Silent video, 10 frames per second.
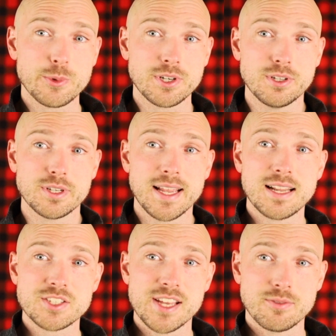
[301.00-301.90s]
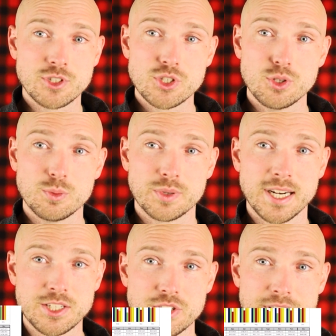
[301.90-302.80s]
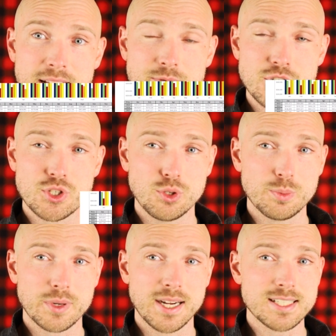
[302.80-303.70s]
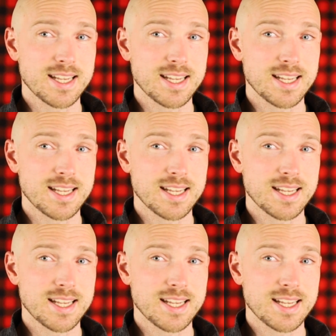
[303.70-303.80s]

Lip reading: we're going to look at is the average sold price. So the average sold price